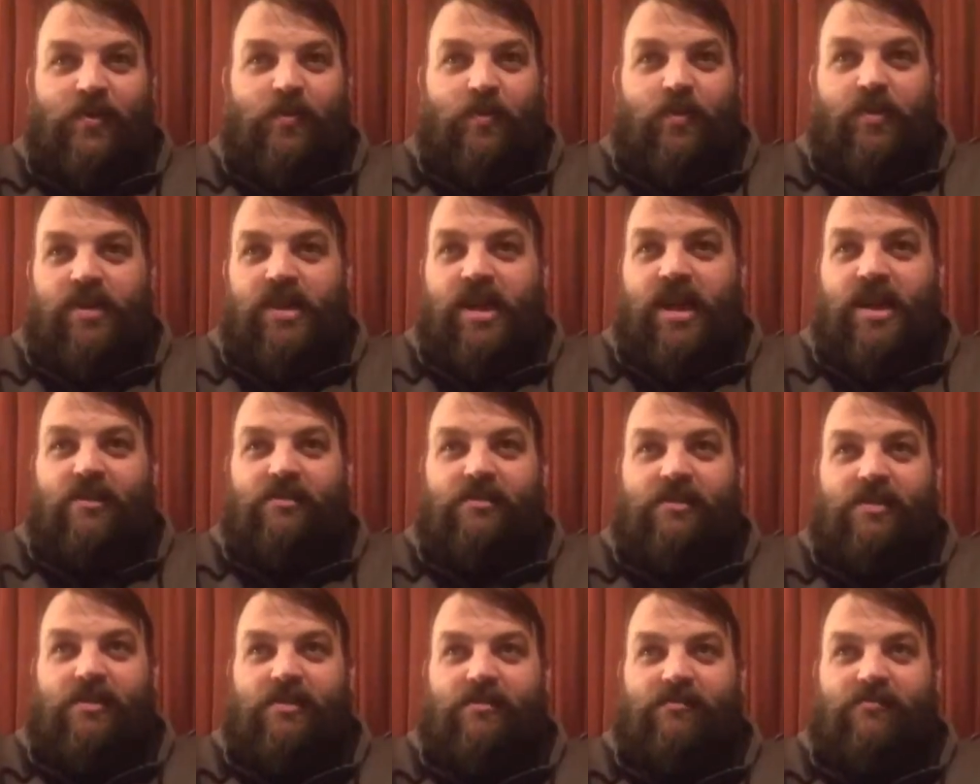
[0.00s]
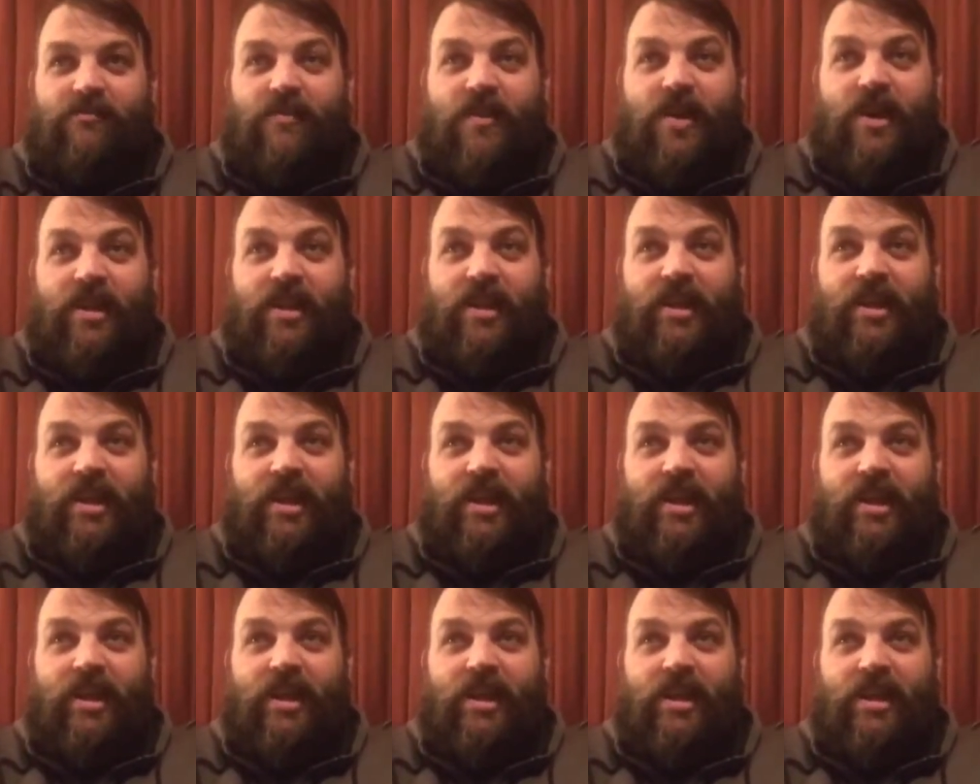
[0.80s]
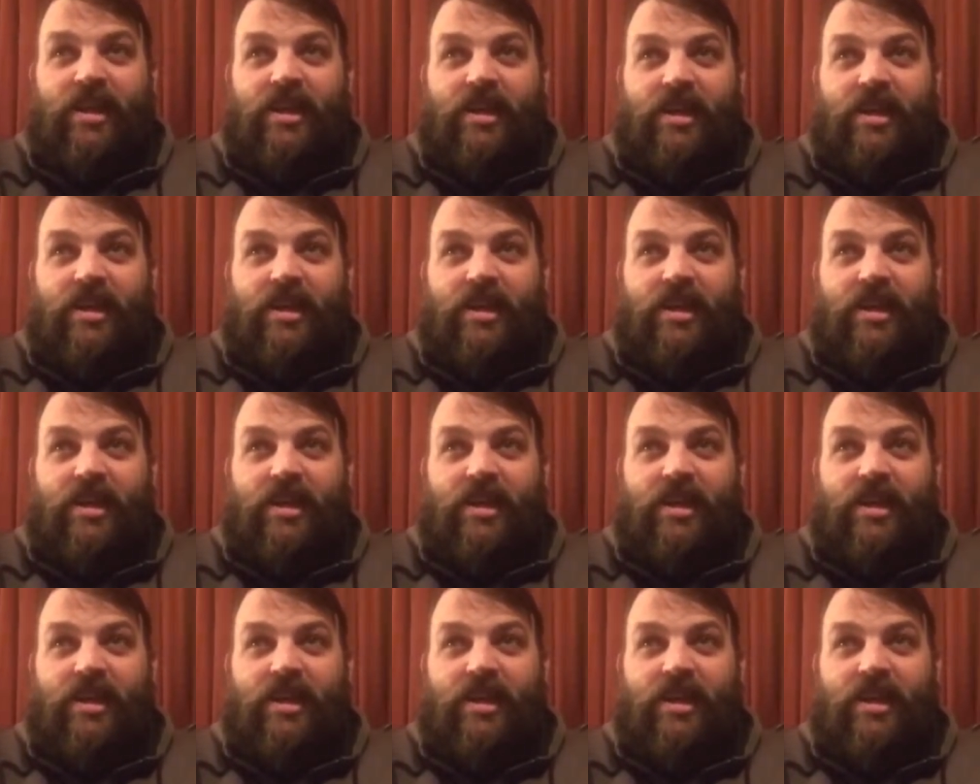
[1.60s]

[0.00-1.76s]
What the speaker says: when that finally